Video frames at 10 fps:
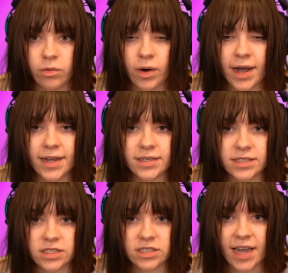Why is
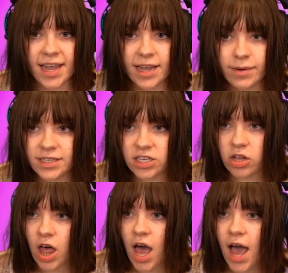this taking me so
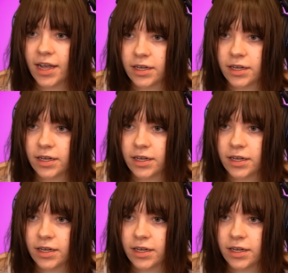long?